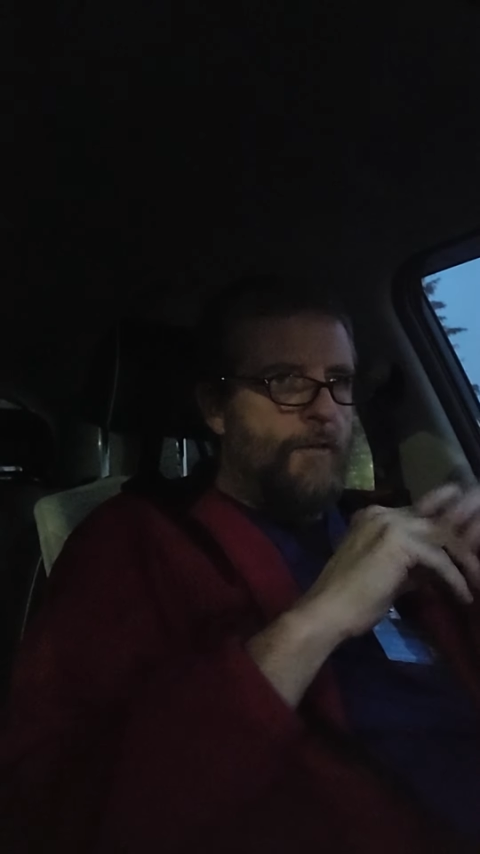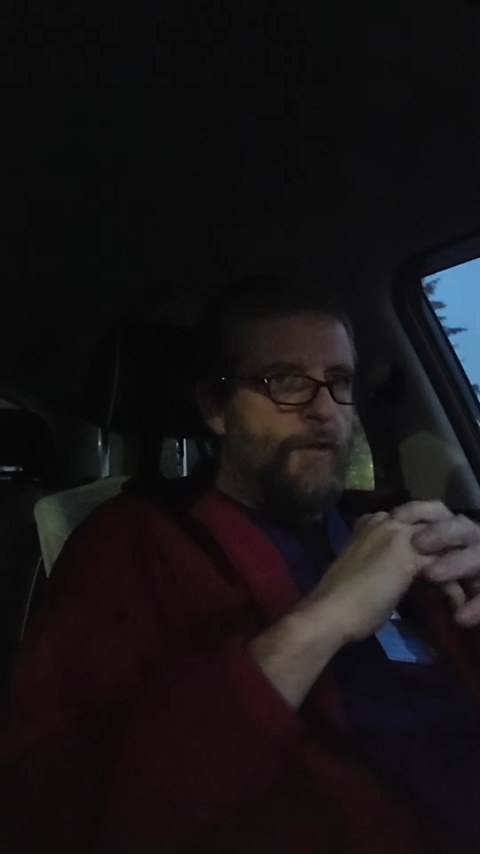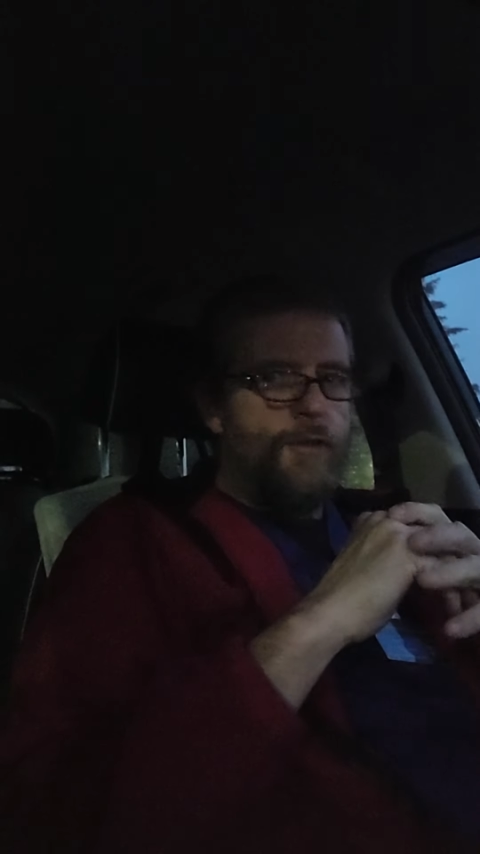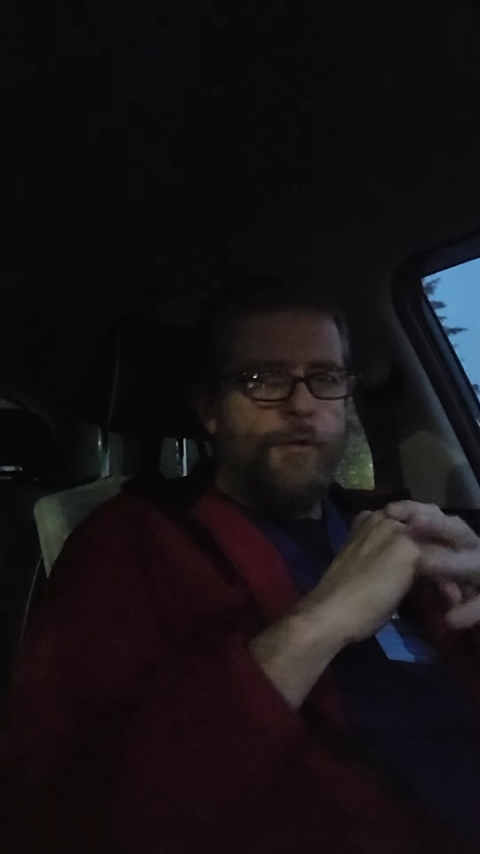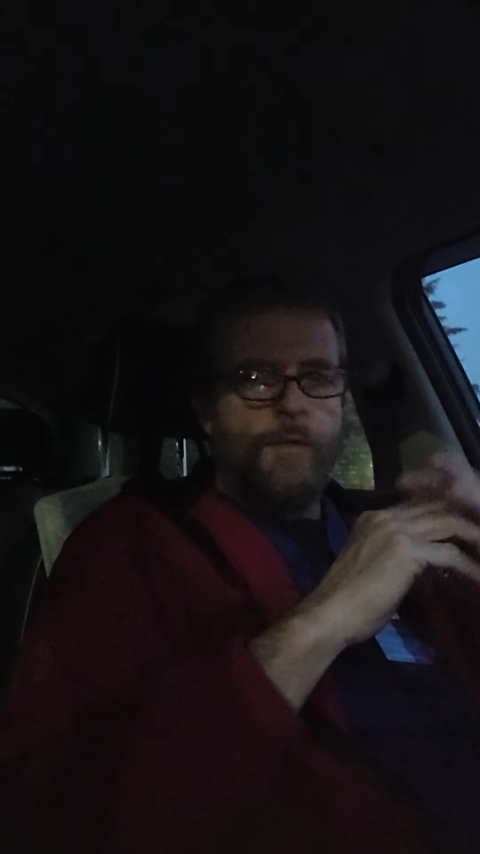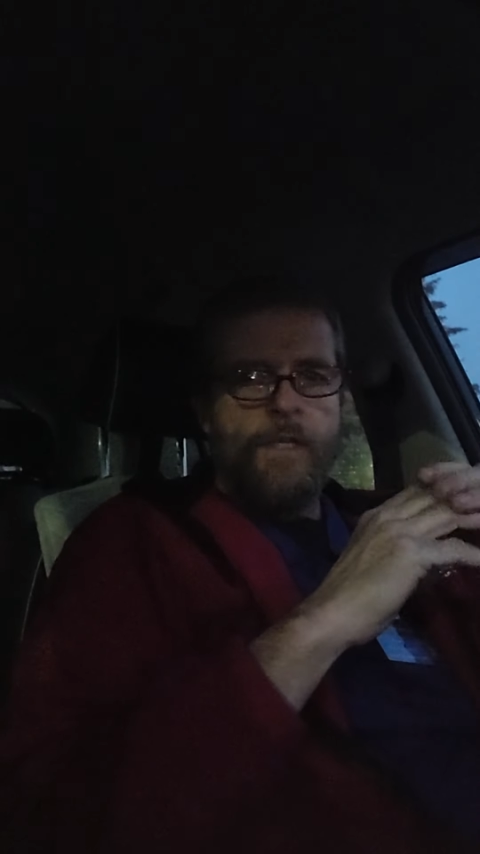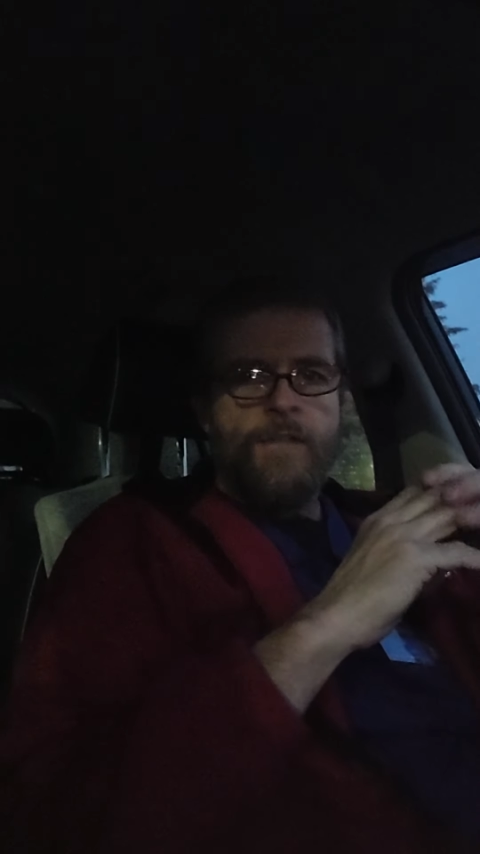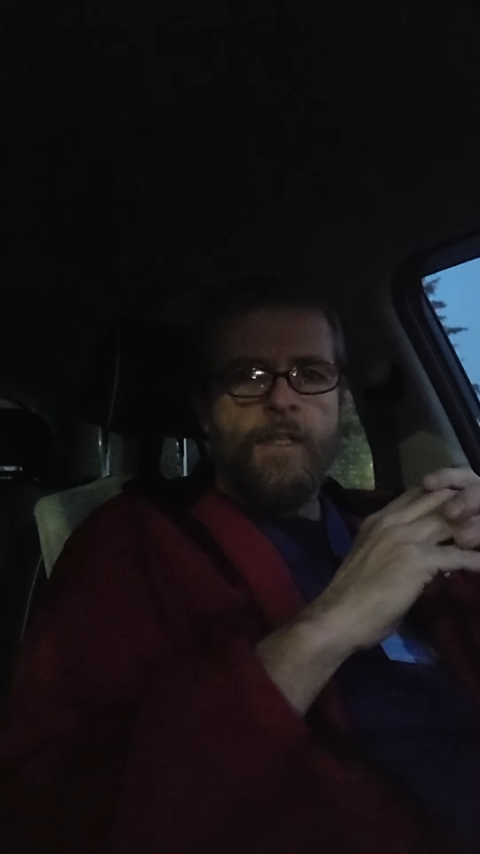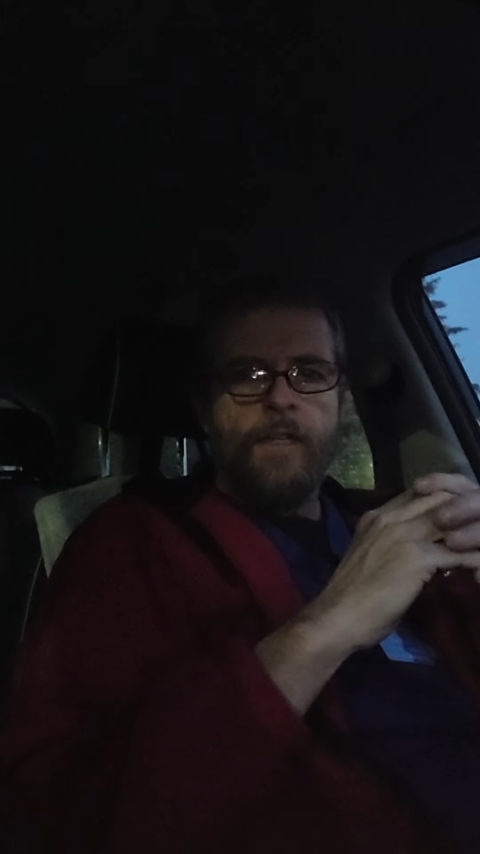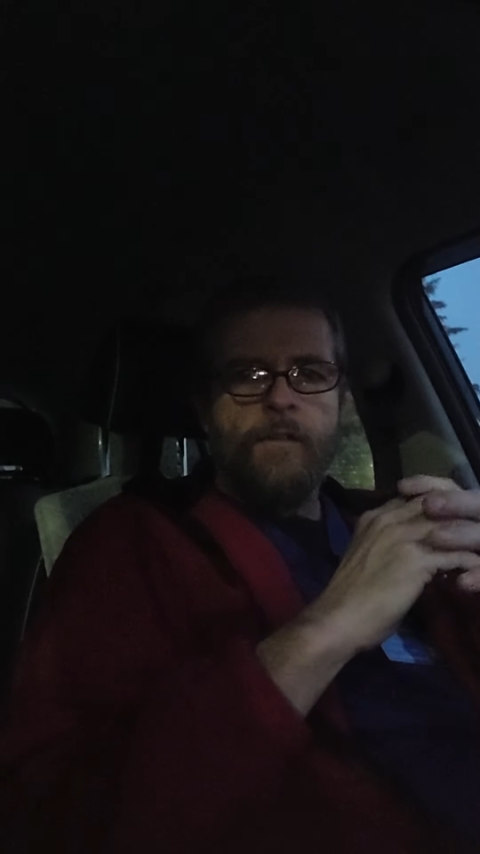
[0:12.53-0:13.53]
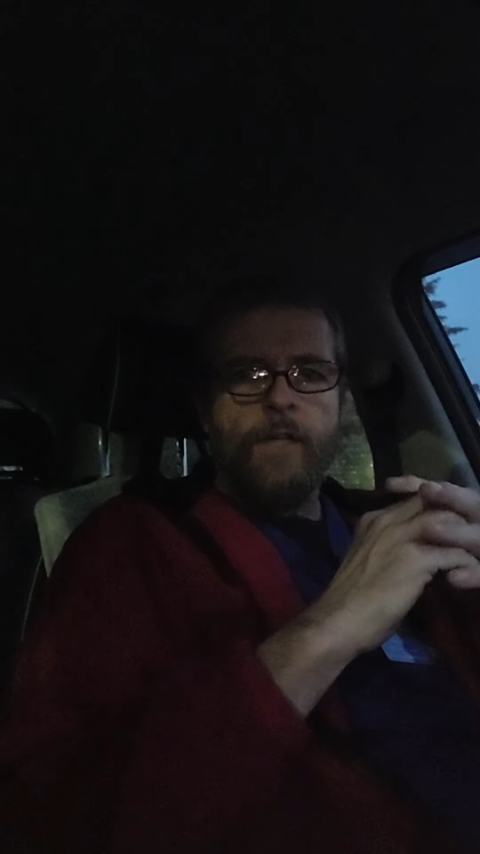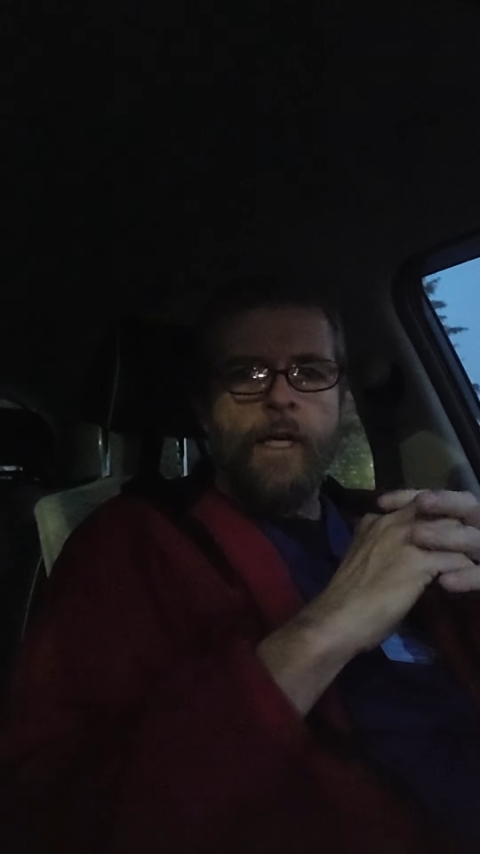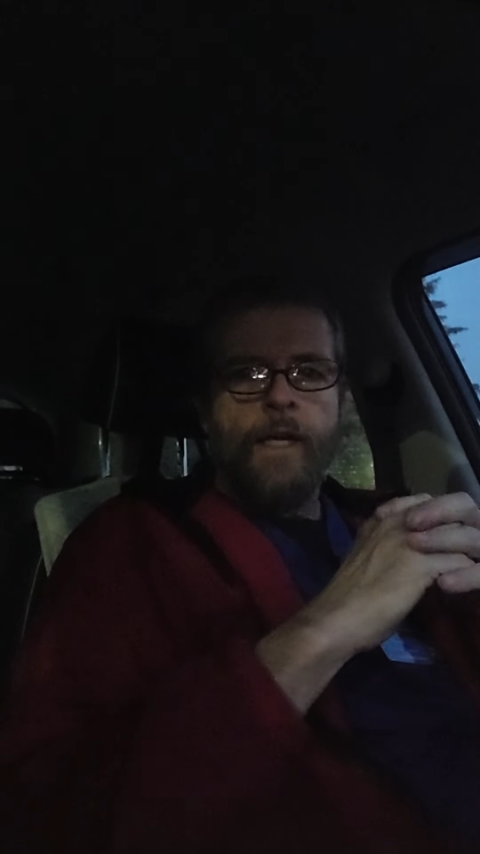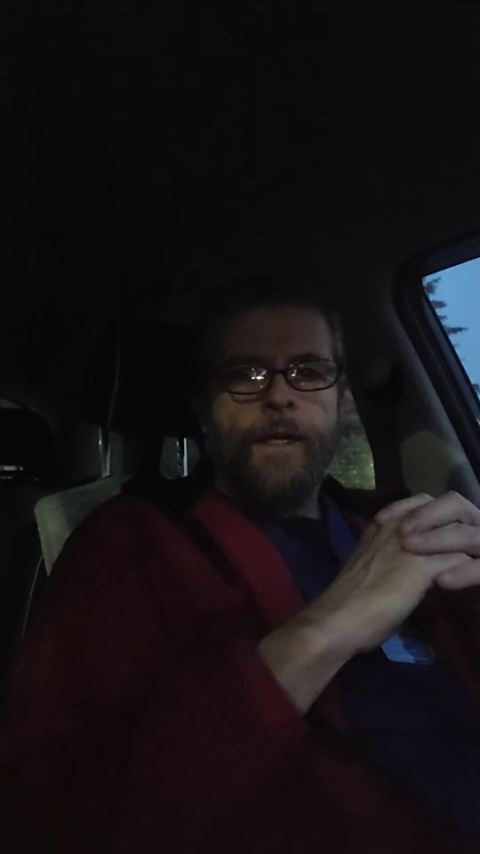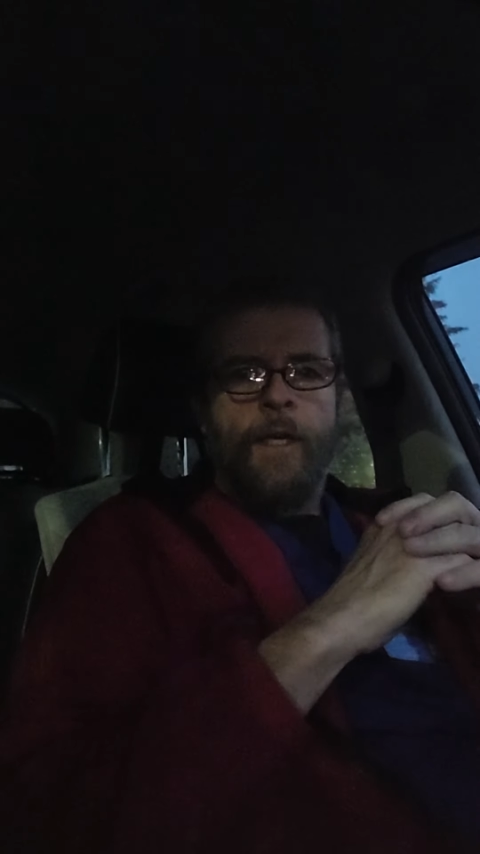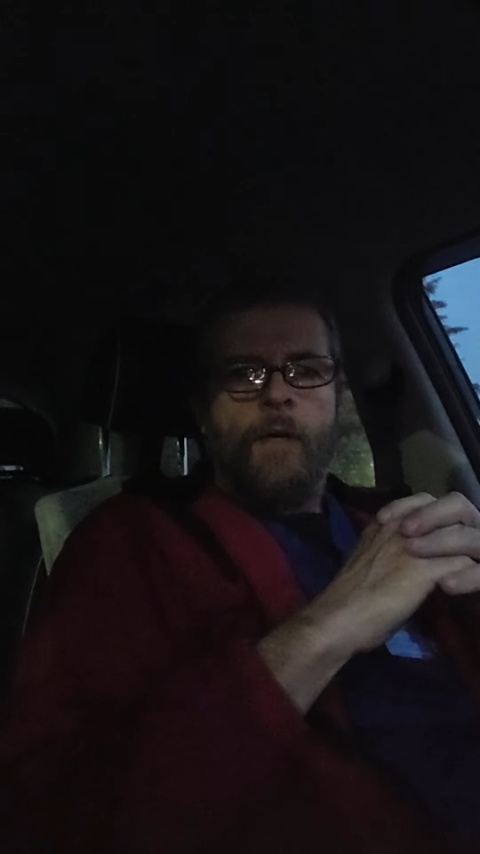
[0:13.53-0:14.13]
to do this the other day.